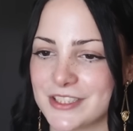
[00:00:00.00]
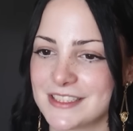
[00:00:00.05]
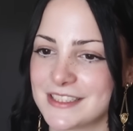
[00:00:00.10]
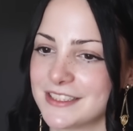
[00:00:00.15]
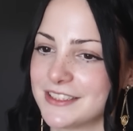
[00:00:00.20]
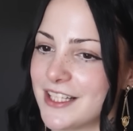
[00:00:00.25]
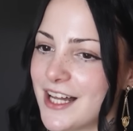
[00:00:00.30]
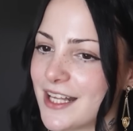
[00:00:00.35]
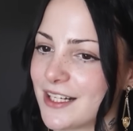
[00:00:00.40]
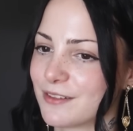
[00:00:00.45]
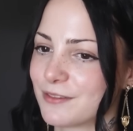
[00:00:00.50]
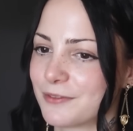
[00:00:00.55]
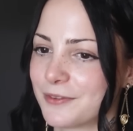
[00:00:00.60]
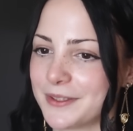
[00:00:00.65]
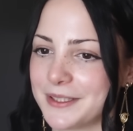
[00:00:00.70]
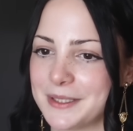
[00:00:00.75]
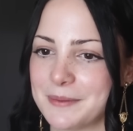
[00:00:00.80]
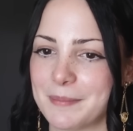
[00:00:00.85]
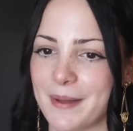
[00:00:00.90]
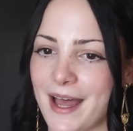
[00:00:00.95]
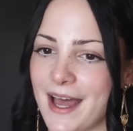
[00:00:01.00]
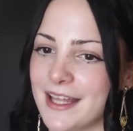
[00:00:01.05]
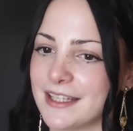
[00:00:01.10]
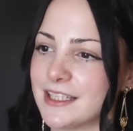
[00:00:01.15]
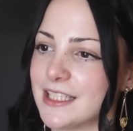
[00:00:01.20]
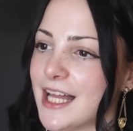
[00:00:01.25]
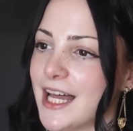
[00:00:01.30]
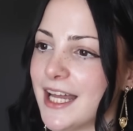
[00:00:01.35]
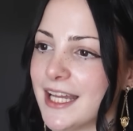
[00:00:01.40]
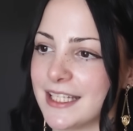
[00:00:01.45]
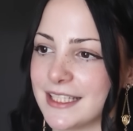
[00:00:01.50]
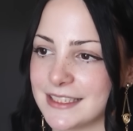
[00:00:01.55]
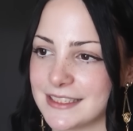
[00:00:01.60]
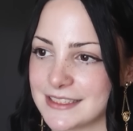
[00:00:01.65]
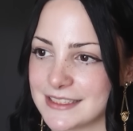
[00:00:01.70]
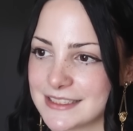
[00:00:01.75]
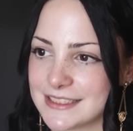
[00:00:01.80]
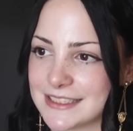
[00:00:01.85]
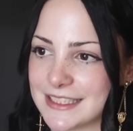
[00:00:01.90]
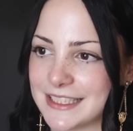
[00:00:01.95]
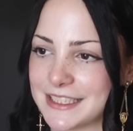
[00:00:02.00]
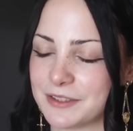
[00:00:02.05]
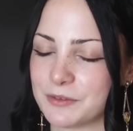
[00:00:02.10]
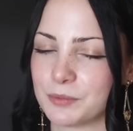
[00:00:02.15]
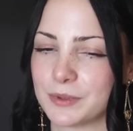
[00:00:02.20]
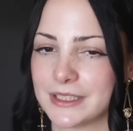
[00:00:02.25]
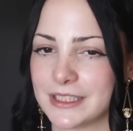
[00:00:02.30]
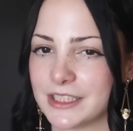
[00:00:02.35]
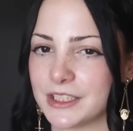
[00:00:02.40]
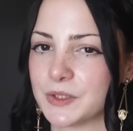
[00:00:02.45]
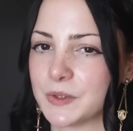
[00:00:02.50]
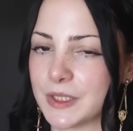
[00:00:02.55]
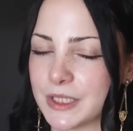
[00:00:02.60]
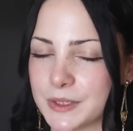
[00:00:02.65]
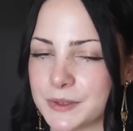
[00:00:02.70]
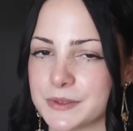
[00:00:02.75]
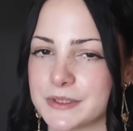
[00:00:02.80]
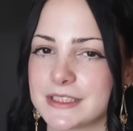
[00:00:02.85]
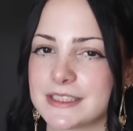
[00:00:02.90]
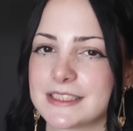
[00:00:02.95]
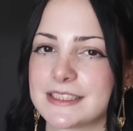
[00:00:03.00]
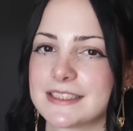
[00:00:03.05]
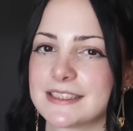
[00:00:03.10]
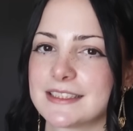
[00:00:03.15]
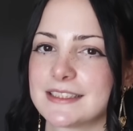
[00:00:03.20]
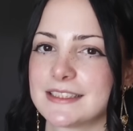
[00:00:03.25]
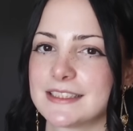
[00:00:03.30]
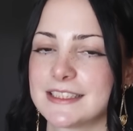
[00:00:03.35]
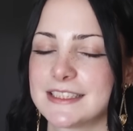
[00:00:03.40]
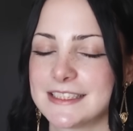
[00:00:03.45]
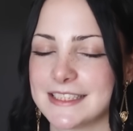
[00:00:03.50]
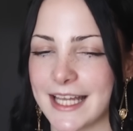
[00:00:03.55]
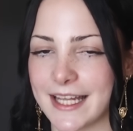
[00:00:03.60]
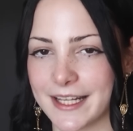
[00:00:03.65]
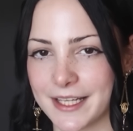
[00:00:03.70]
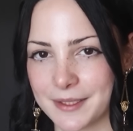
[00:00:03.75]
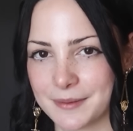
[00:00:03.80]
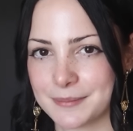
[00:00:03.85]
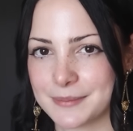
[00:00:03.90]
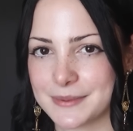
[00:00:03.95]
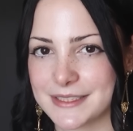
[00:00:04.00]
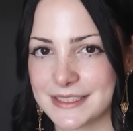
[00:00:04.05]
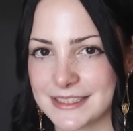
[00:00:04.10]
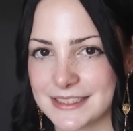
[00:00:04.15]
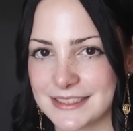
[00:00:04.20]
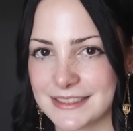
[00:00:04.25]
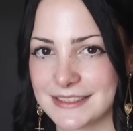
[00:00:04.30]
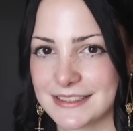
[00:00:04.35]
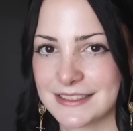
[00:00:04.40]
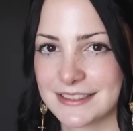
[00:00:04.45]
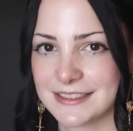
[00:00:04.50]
just a lot of really bad lines and really gross setups.